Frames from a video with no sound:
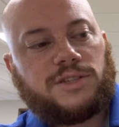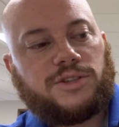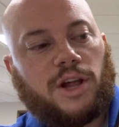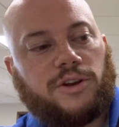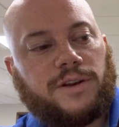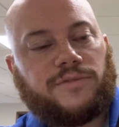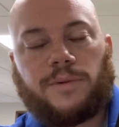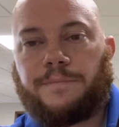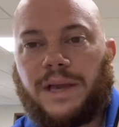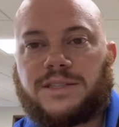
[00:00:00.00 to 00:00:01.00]
So you got all your
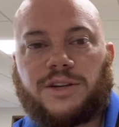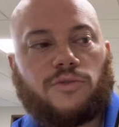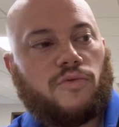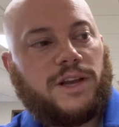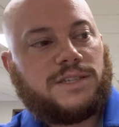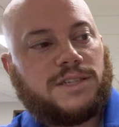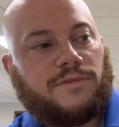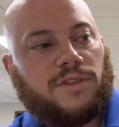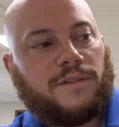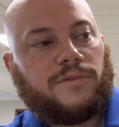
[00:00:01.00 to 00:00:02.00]
different basic races,
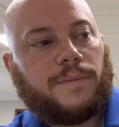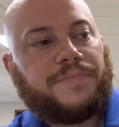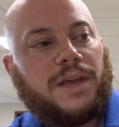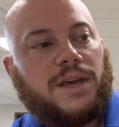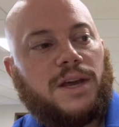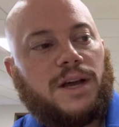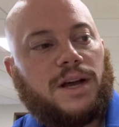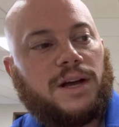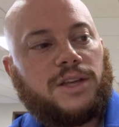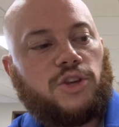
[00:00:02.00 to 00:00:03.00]
everything from
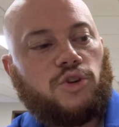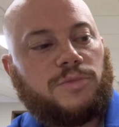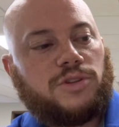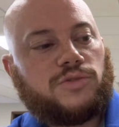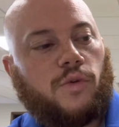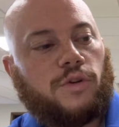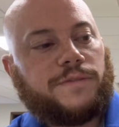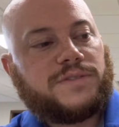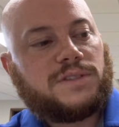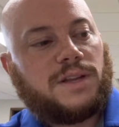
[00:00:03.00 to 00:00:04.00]
human,
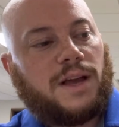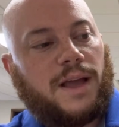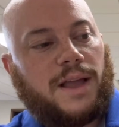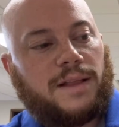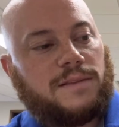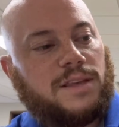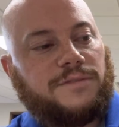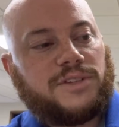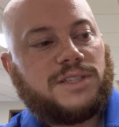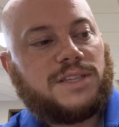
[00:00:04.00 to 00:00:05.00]
dwarfs,
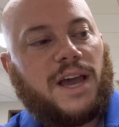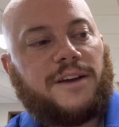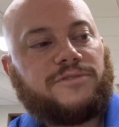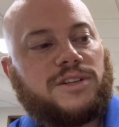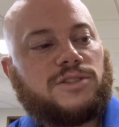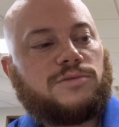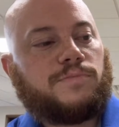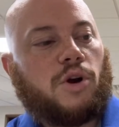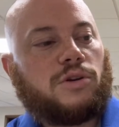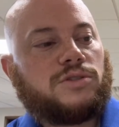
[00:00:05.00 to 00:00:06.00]
tieflings, halflings,
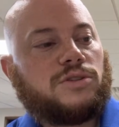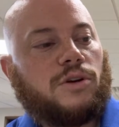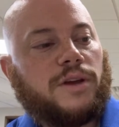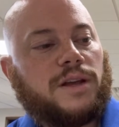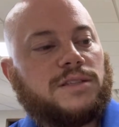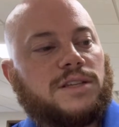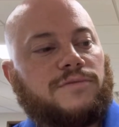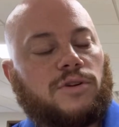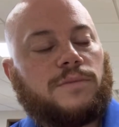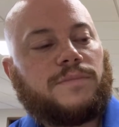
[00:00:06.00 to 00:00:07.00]
bards, all that kind of
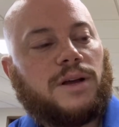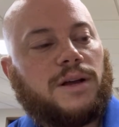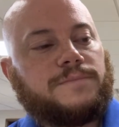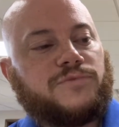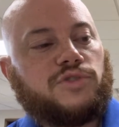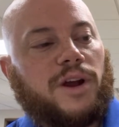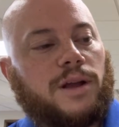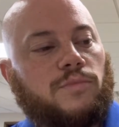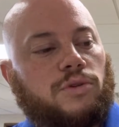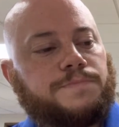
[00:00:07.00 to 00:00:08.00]
stuff, or
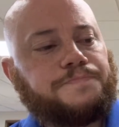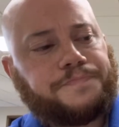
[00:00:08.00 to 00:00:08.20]
dragonborn.